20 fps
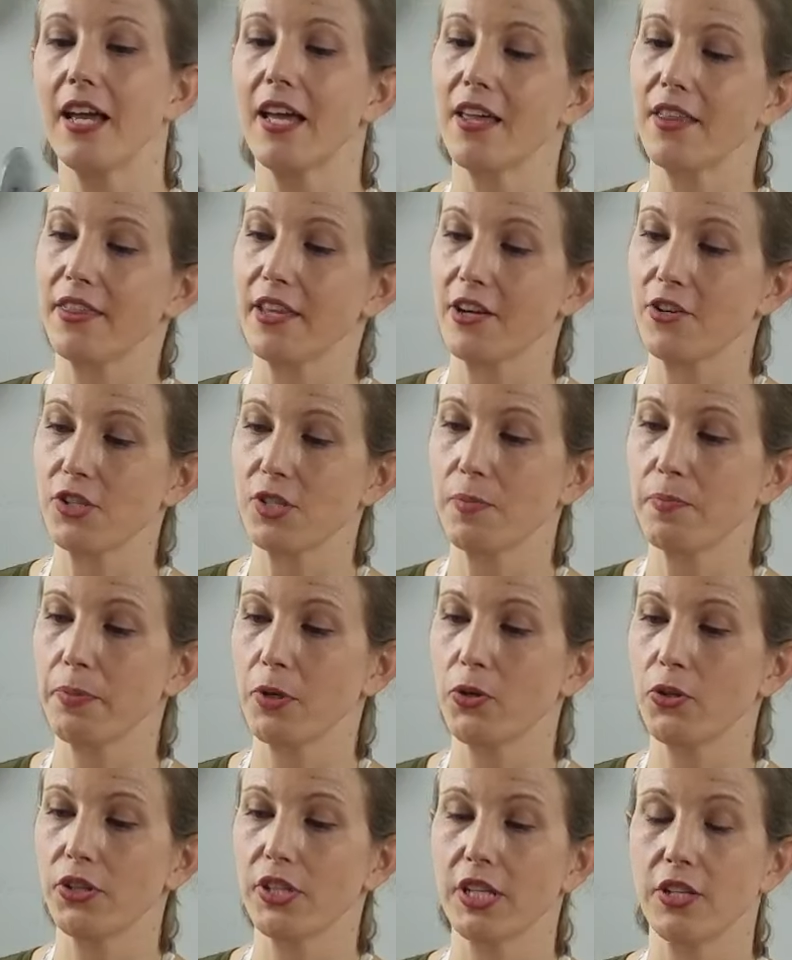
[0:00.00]
There's a
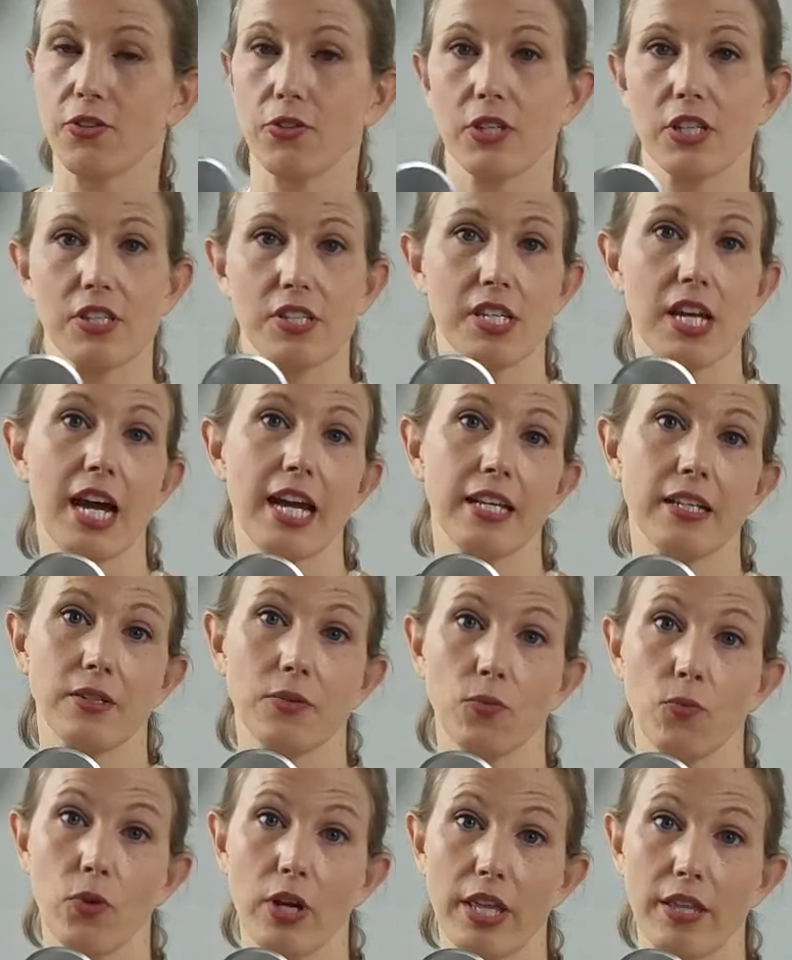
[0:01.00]
bolt that you can
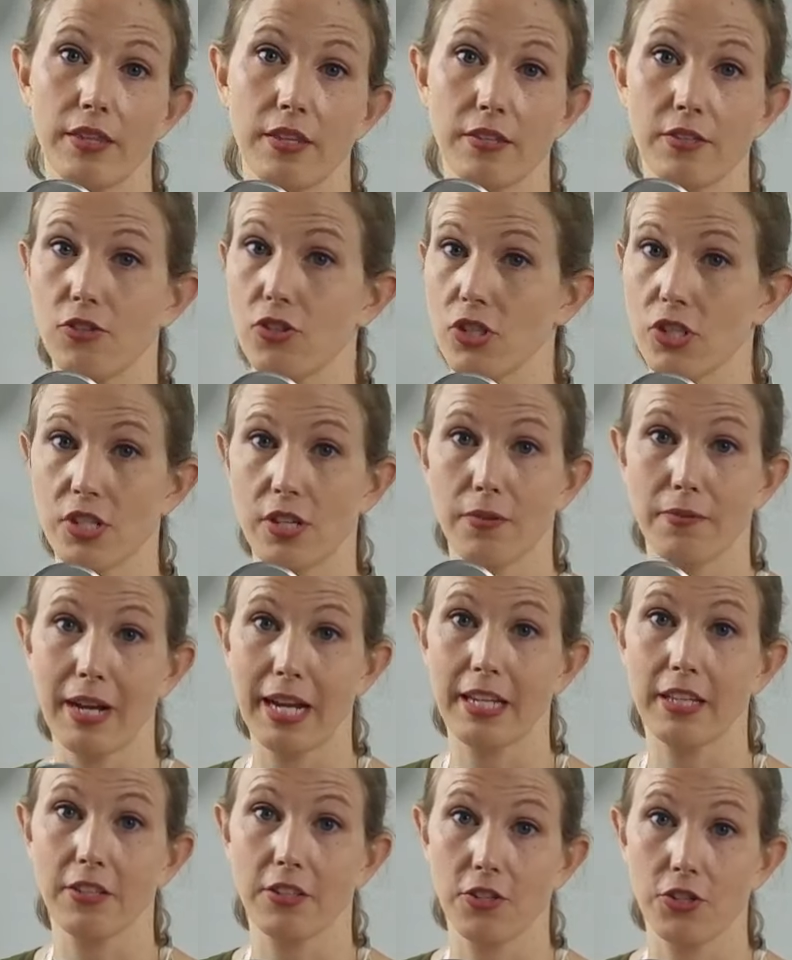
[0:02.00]
tighten with just a
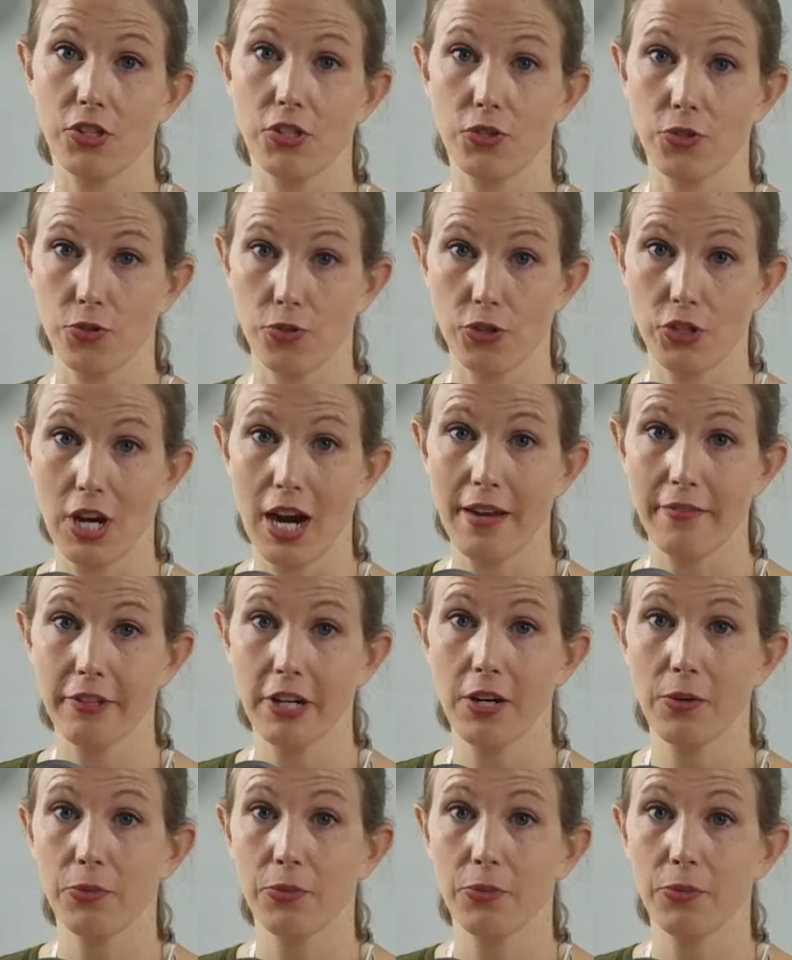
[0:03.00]
regular screwdriver,